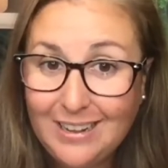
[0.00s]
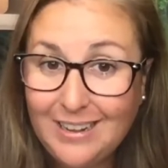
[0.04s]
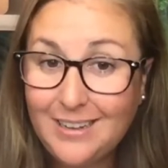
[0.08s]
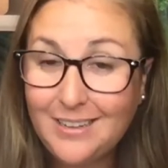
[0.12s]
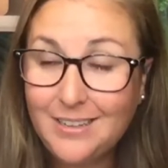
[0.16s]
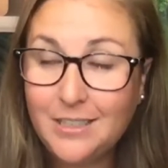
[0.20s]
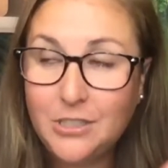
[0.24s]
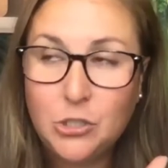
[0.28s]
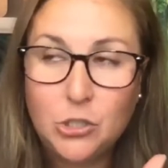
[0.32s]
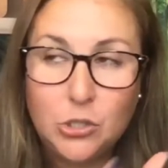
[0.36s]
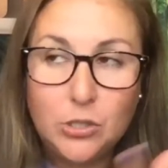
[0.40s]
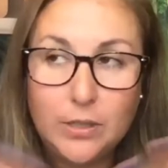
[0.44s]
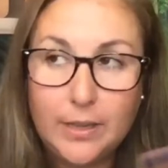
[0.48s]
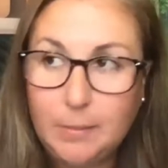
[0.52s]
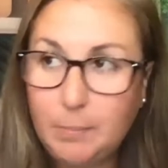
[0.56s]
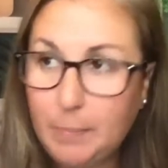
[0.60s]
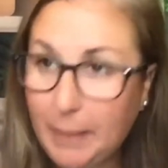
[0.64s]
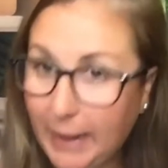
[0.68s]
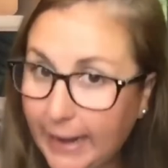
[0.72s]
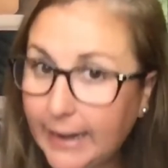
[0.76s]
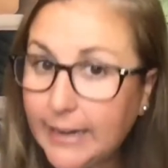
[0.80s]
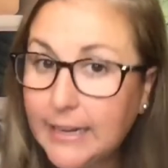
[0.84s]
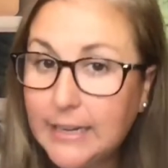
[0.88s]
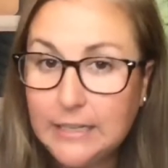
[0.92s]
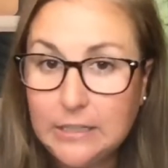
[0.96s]
Unless you're like
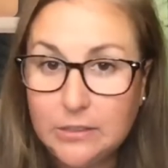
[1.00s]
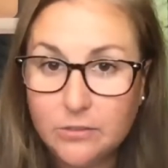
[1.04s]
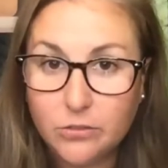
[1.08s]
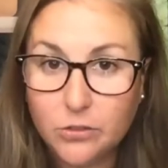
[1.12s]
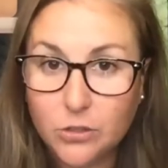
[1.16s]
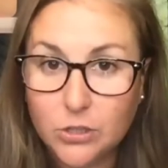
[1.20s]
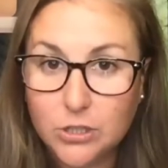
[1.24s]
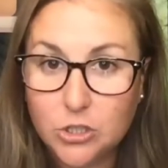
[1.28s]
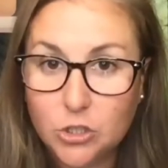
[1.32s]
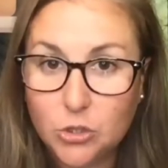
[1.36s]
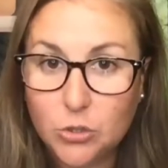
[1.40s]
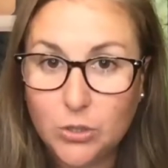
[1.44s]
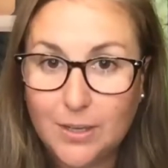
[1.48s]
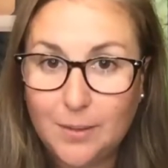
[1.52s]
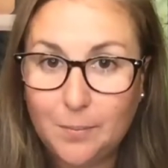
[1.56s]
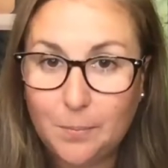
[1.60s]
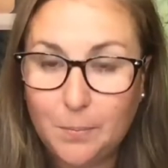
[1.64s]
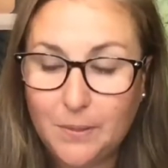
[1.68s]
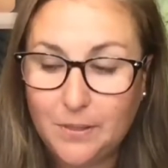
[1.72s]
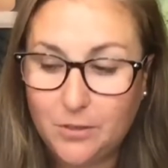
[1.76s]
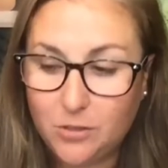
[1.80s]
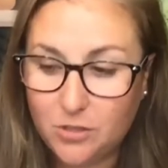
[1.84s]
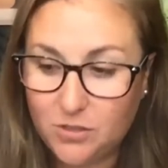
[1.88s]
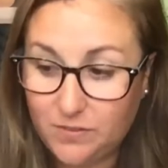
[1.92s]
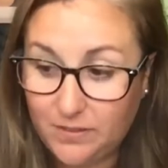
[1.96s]
packing for a trip
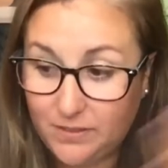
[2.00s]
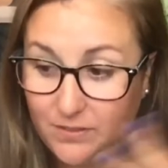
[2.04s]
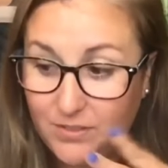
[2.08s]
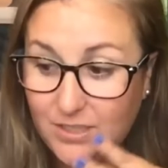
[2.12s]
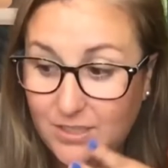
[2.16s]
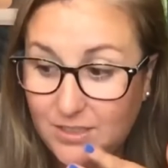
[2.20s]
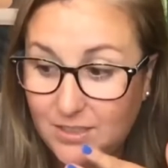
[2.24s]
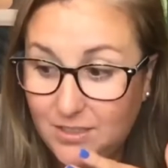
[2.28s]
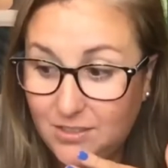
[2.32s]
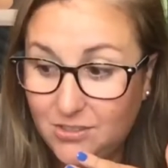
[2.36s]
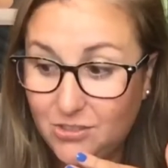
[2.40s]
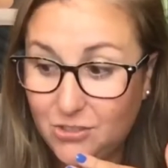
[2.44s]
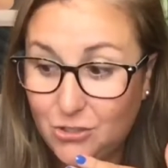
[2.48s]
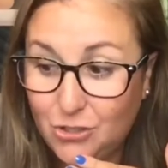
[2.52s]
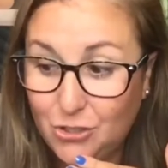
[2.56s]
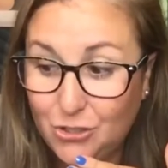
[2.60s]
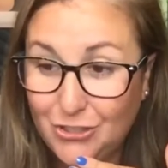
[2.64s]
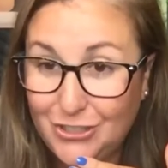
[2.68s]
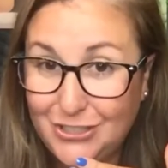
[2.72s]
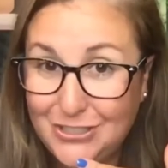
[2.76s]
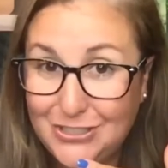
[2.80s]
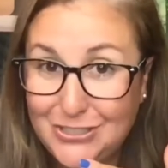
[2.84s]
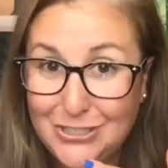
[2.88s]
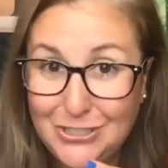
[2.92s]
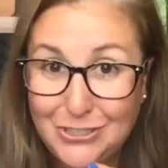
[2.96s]
and there's 15 things on your
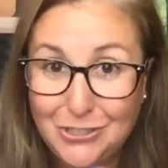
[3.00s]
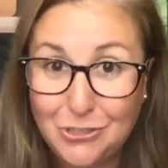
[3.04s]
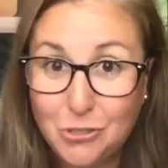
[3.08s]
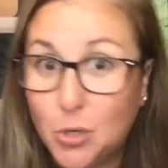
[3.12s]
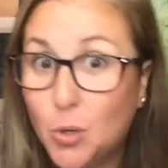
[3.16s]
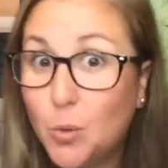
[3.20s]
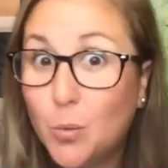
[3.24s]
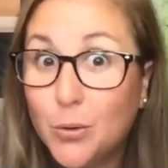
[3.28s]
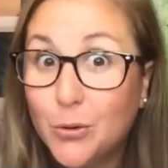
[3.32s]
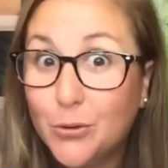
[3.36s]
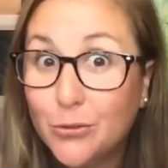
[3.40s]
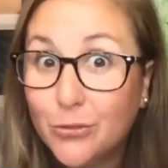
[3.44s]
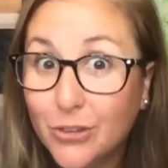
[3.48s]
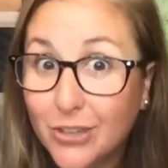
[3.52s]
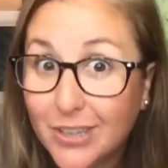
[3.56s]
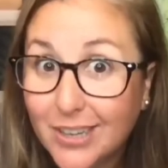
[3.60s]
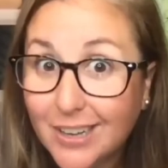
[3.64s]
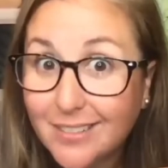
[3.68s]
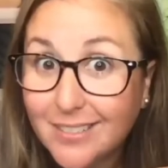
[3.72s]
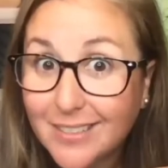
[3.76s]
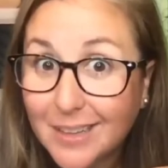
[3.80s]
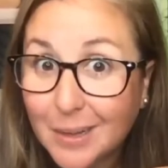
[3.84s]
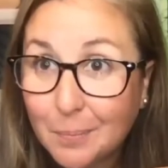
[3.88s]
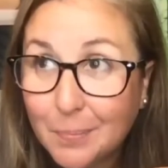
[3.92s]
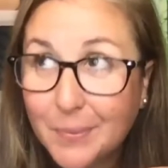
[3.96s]
list and you don't want to
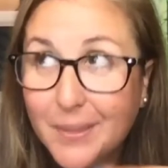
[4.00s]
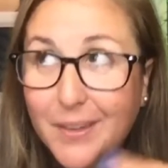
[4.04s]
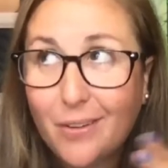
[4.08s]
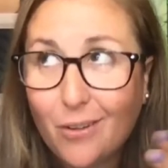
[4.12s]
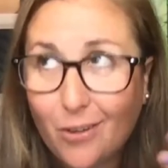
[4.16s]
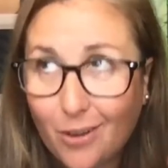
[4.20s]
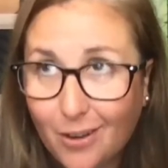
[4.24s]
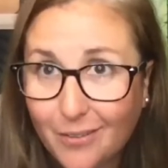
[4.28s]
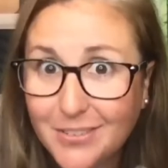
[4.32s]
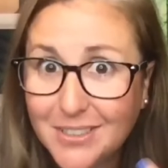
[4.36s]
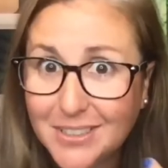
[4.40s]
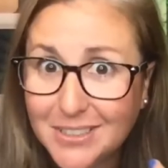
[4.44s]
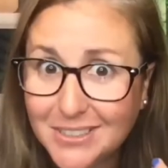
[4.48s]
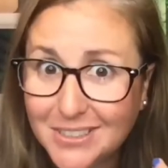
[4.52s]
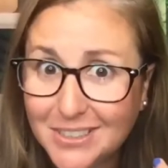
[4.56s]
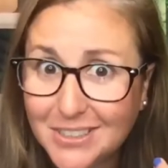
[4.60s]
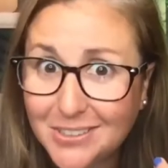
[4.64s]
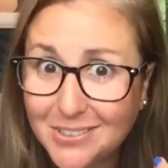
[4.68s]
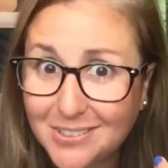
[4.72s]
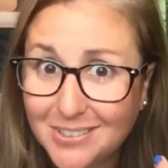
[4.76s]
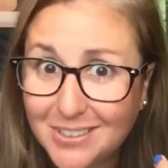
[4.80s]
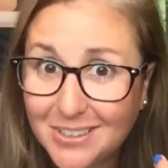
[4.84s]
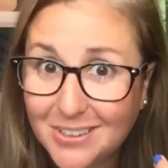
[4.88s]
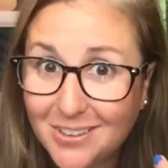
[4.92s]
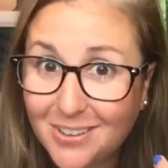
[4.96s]
forget them, then
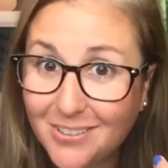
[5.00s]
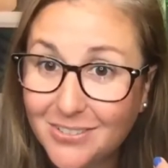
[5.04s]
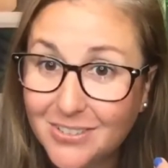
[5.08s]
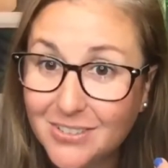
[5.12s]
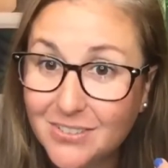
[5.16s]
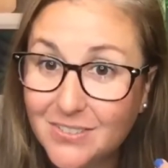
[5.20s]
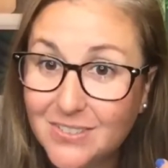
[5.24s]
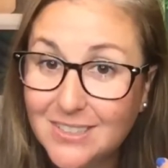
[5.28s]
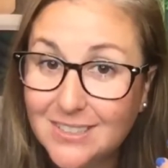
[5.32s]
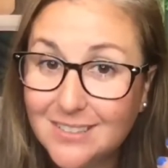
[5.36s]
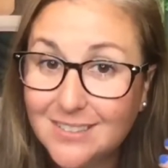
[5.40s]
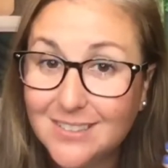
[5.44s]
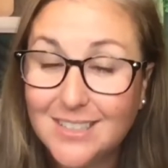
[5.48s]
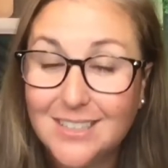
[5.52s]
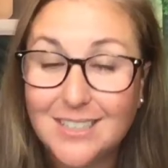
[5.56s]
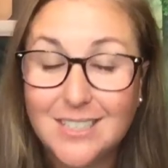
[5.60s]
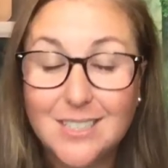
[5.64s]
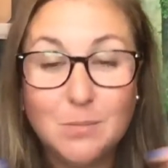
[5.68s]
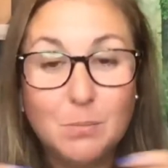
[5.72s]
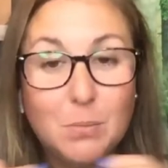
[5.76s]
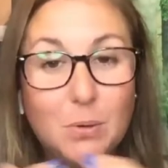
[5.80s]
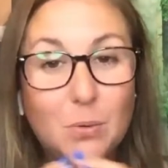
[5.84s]
obviously you need all 15 things.